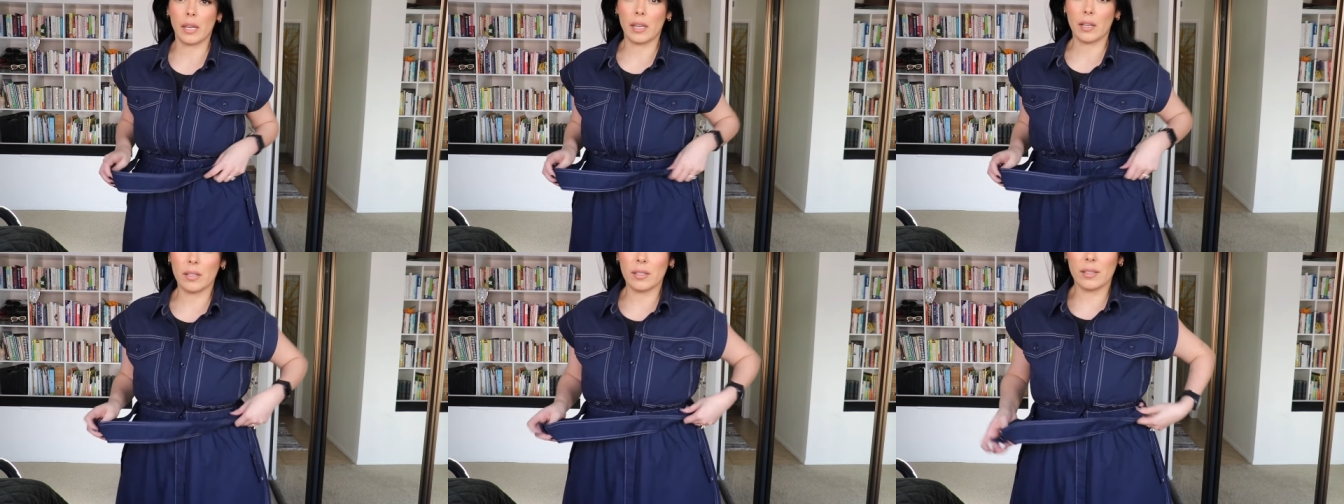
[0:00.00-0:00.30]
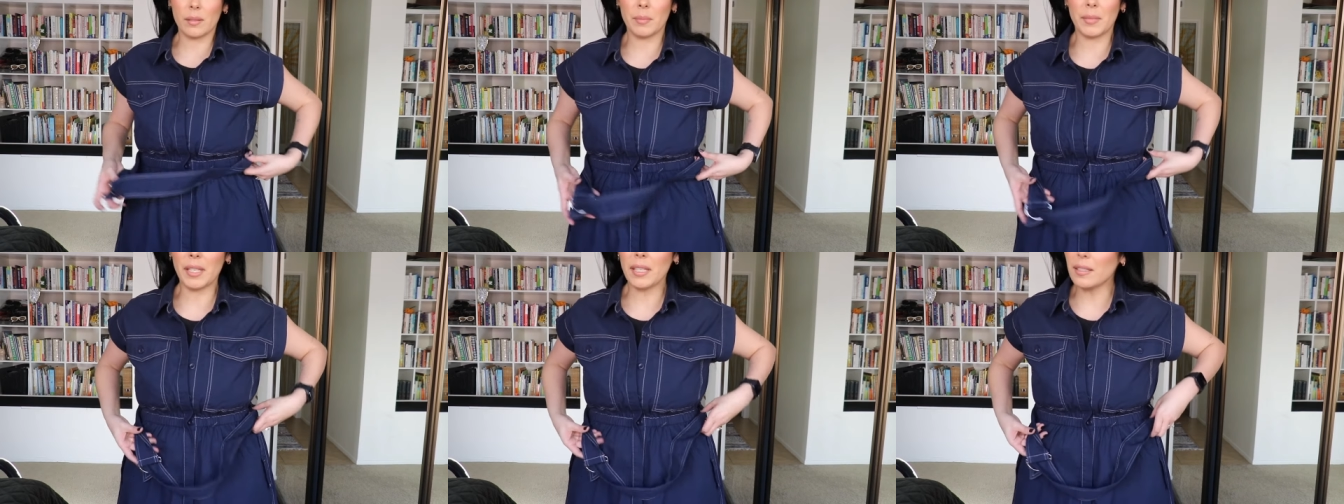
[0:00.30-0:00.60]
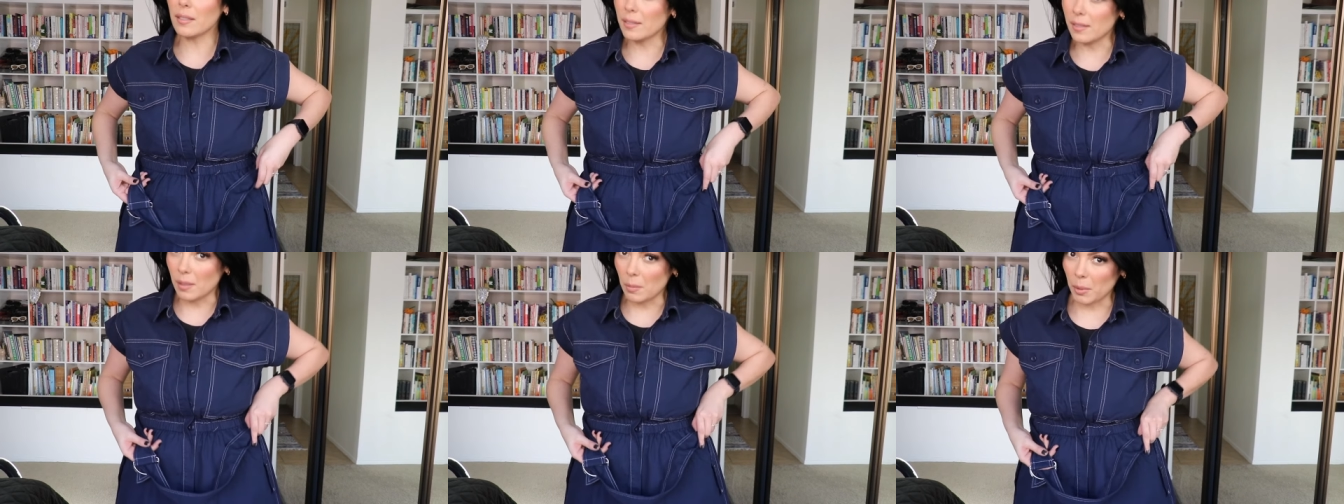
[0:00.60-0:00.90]
here's something
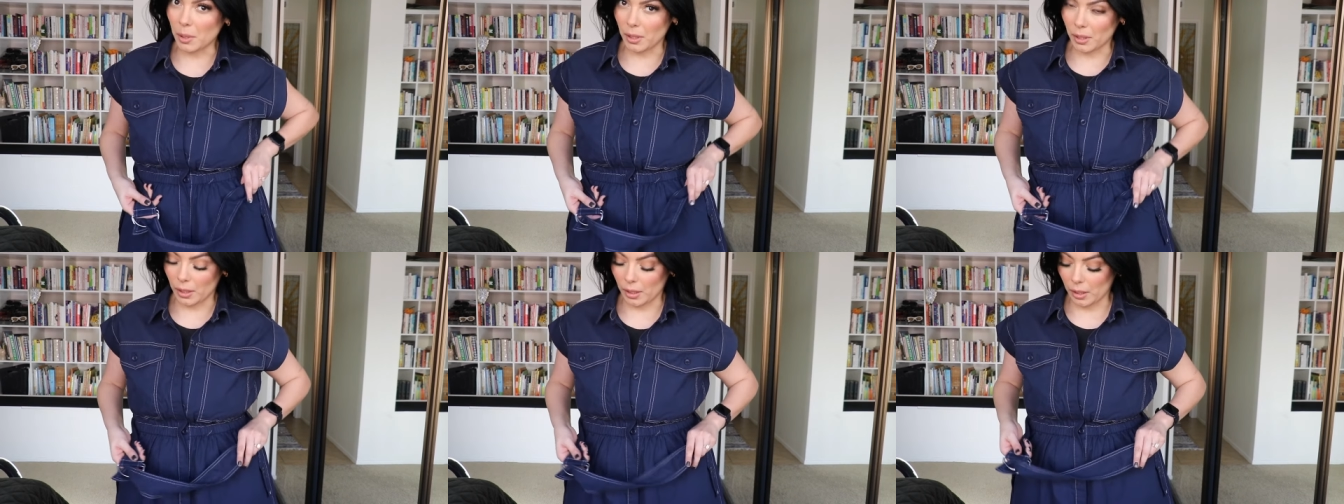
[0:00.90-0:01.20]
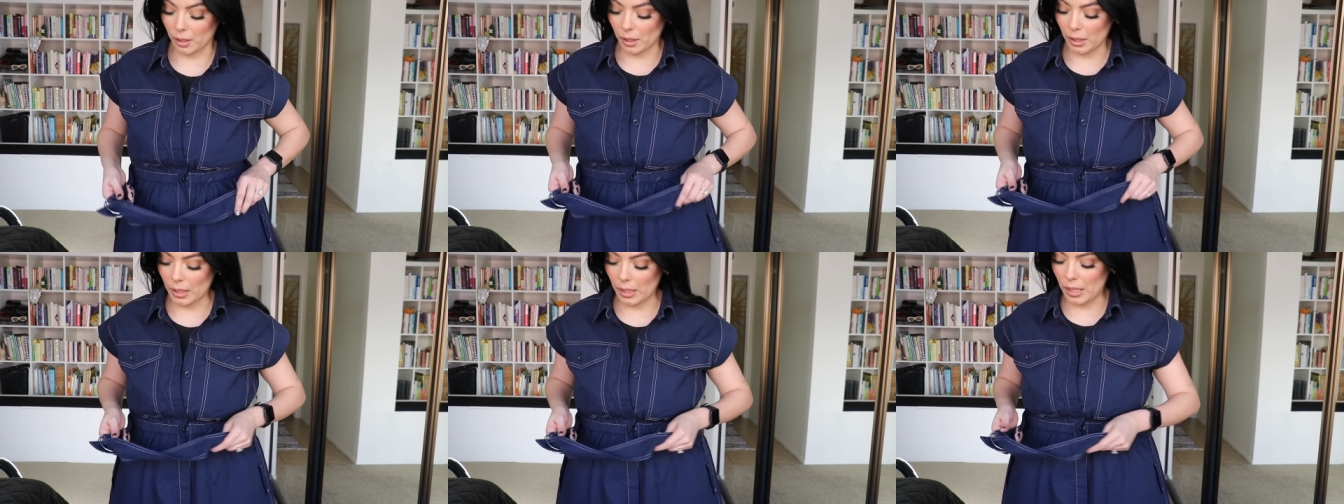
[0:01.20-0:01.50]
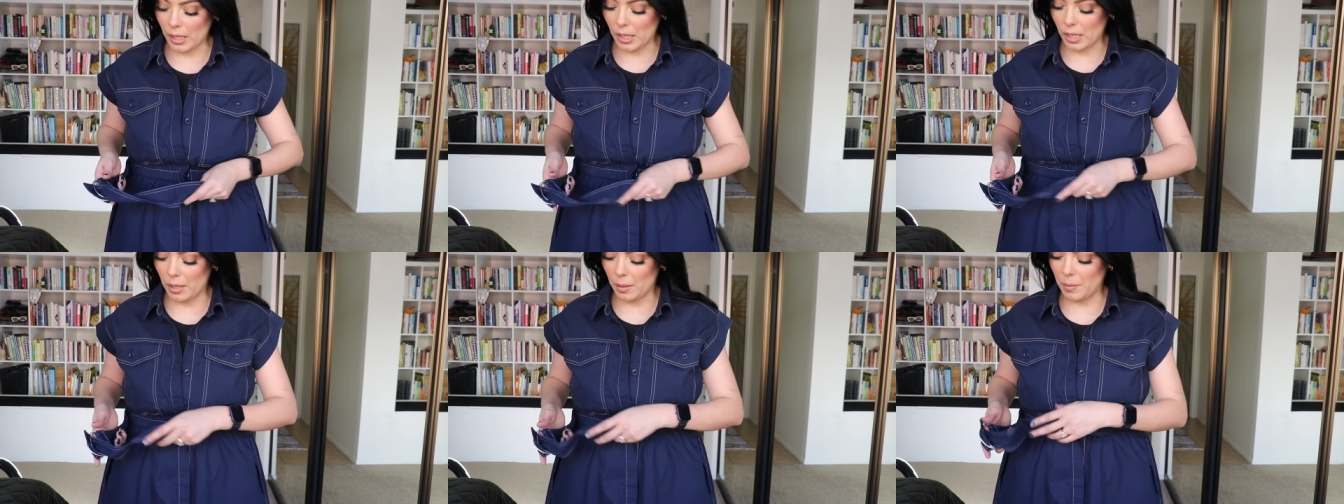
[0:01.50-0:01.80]
similar.
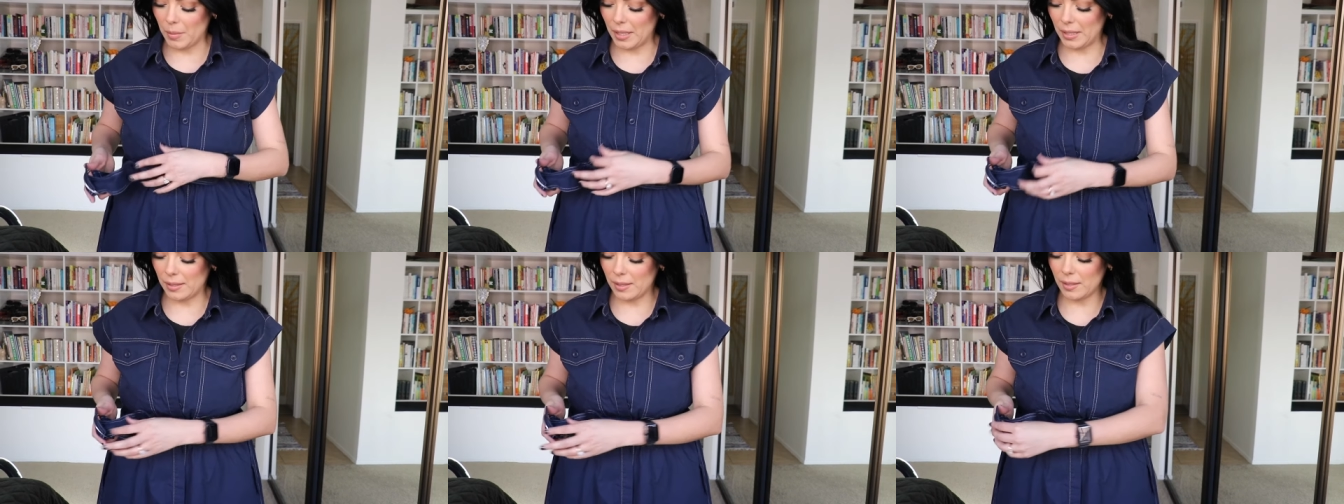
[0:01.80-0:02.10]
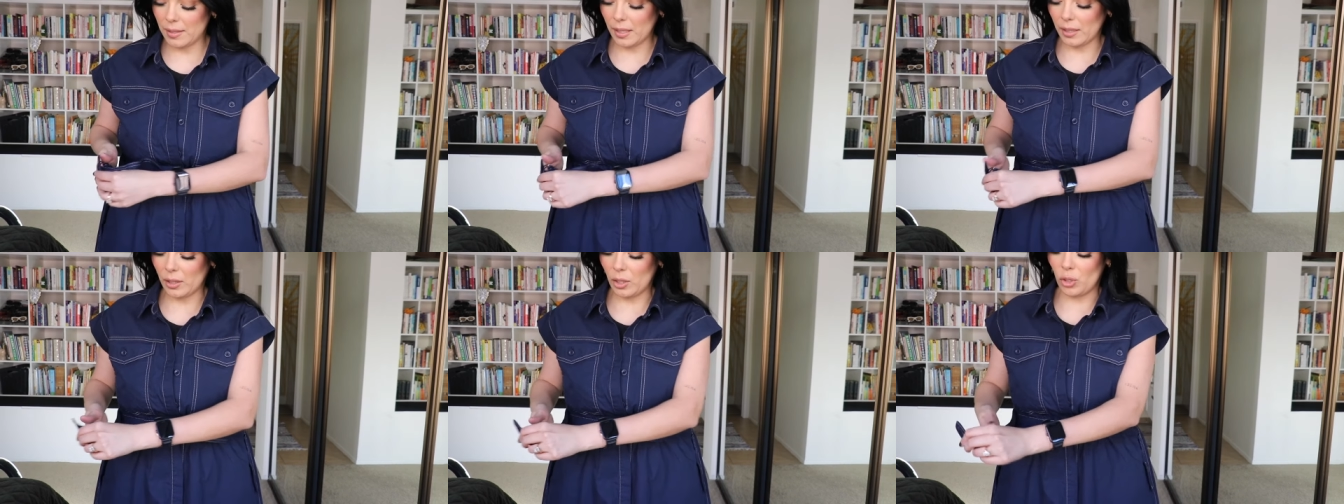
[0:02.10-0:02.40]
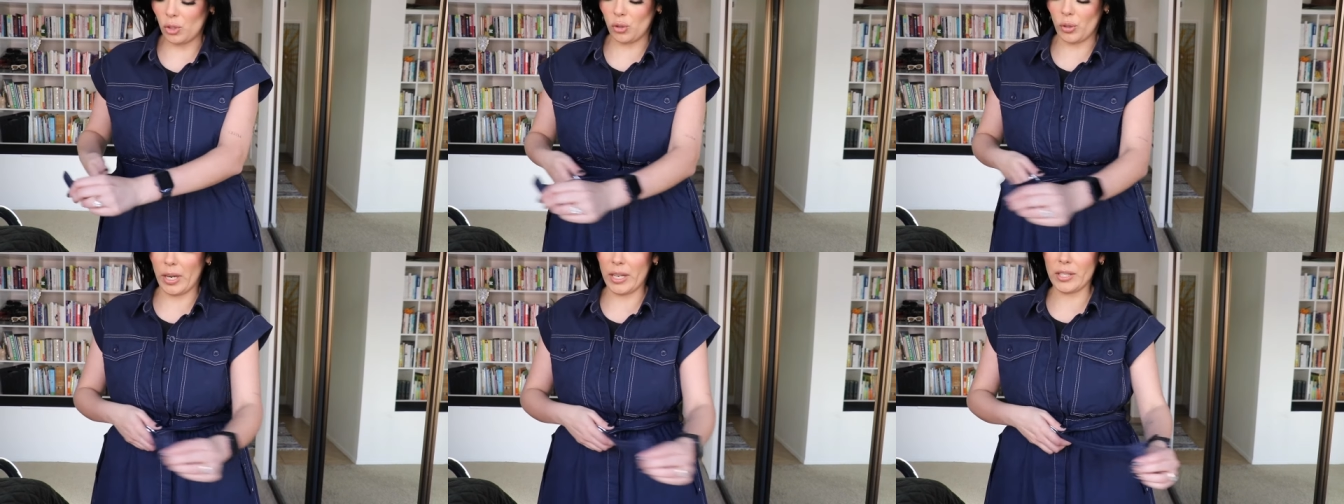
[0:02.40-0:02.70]
This is like the
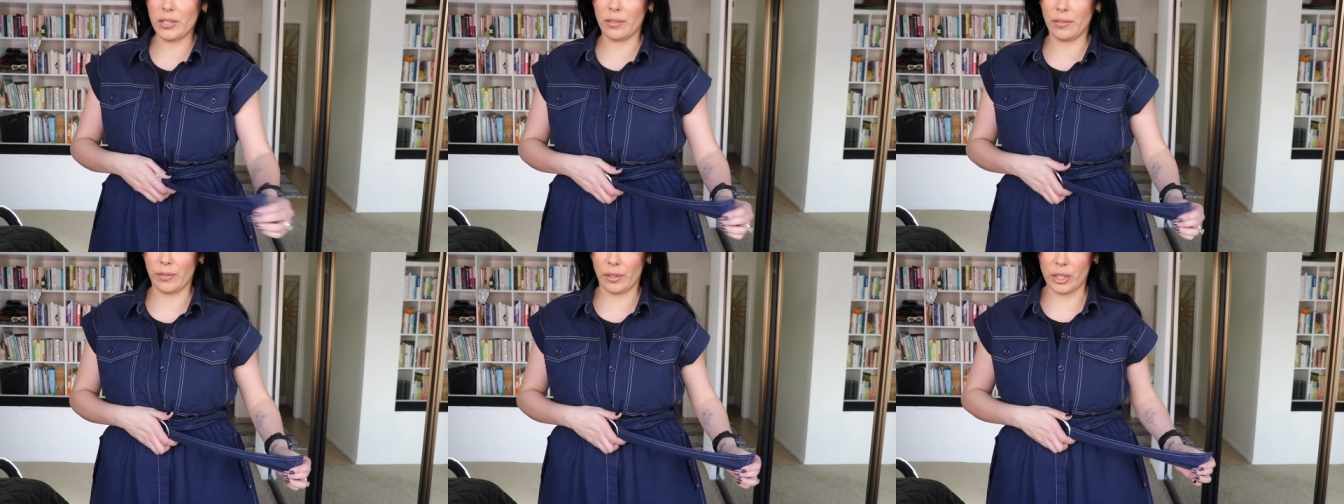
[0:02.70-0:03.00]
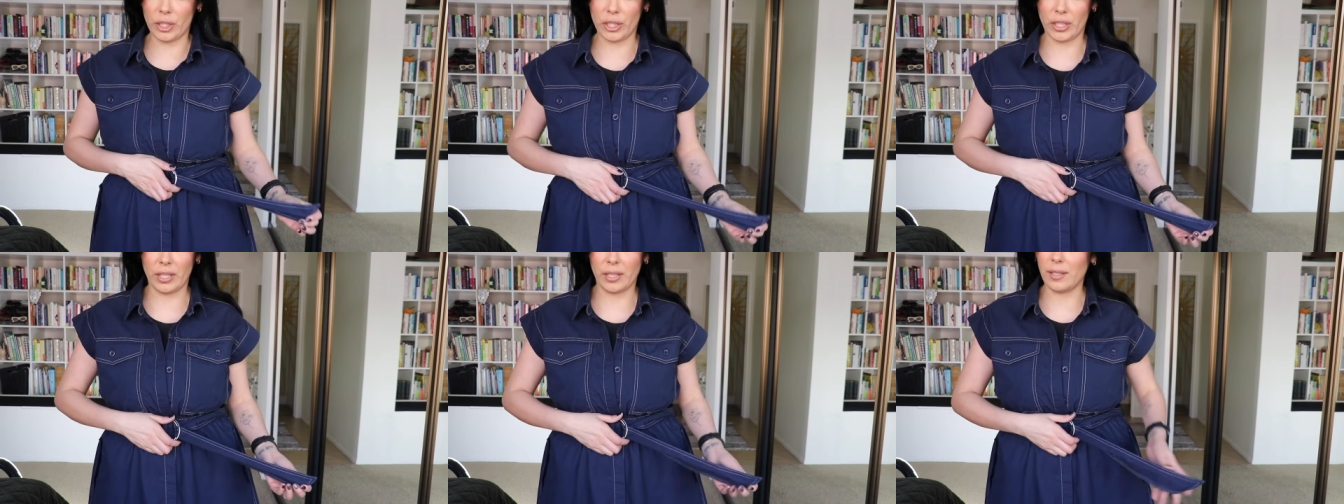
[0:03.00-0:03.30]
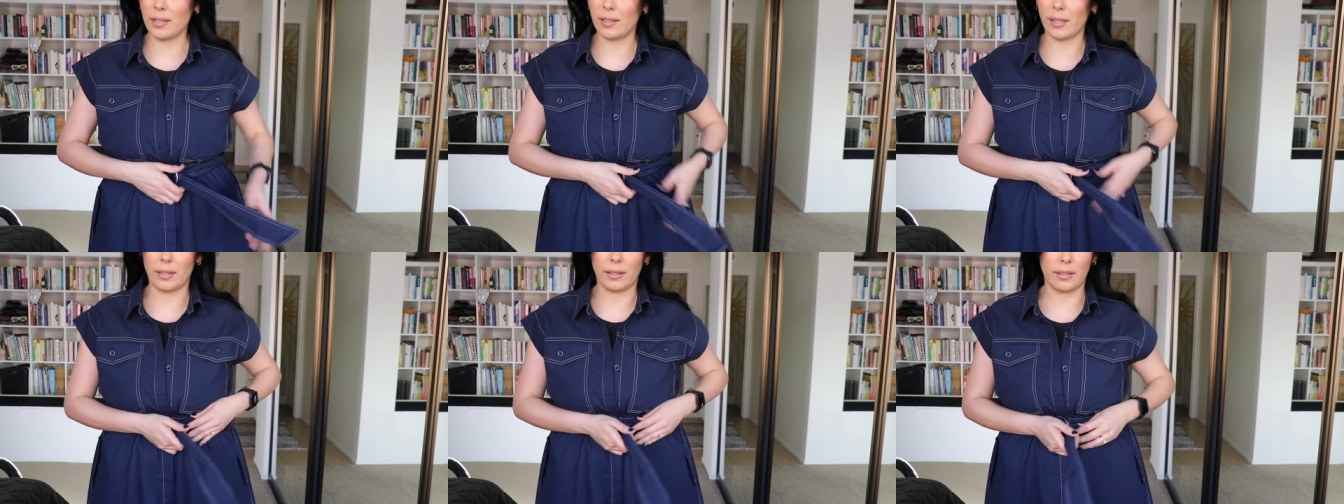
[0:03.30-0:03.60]
dress version.
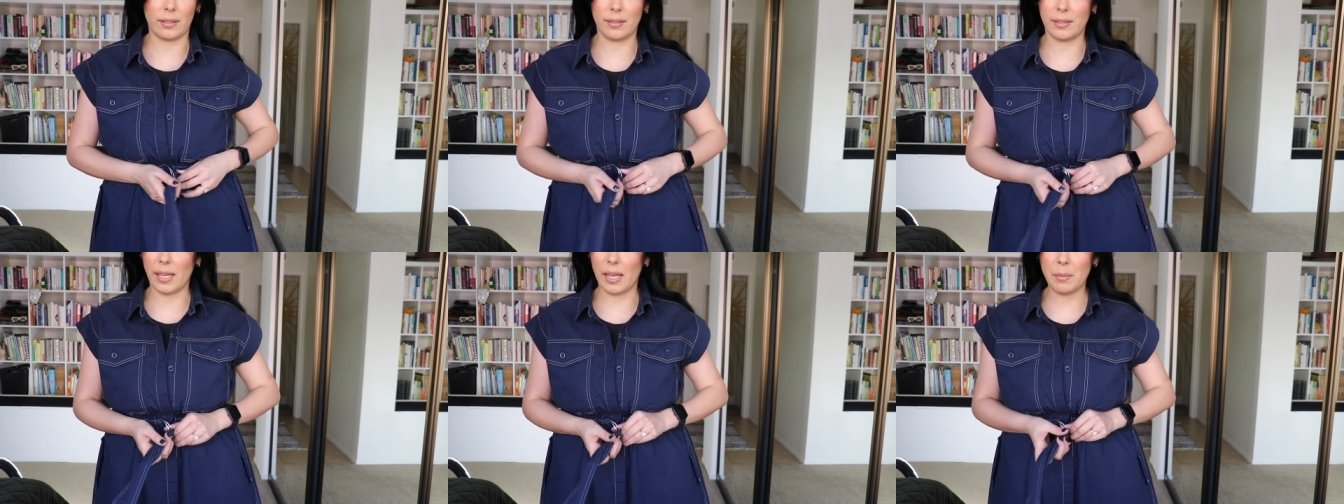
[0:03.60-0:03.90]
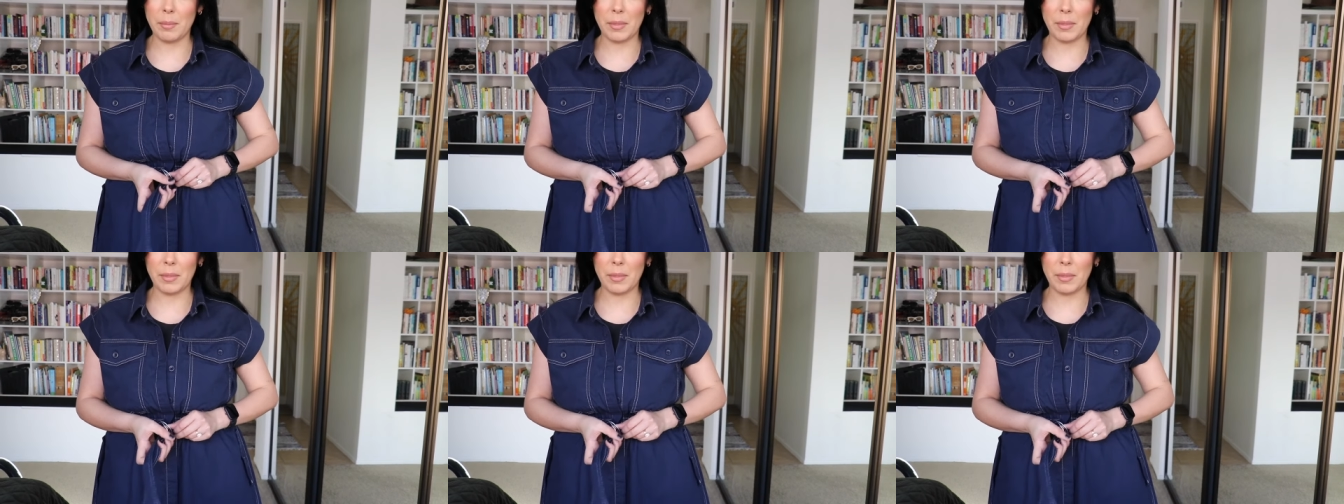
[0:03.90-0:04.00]
It's like the same